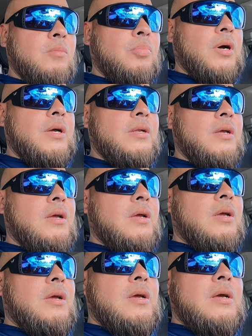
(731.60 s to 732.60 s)
but
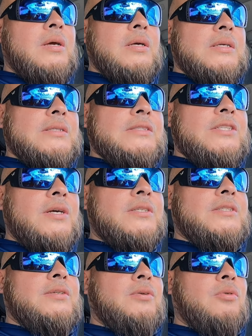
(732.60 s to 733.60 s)

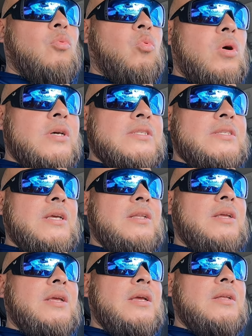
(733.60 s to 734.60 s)
just
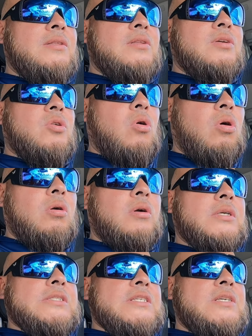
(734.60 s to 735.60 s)
wasn't in the
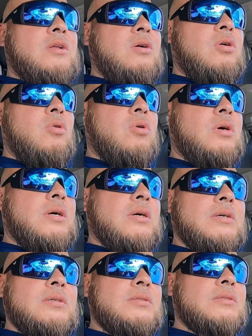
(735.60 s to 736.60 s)
cards, you know.
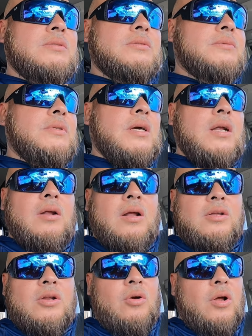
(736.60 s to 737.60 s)
Uh, I,
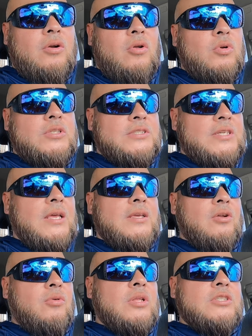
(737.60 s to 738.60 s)
you know, I don't know what to say.
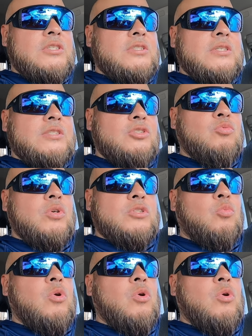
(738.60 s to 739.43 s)
You know, it just is just it's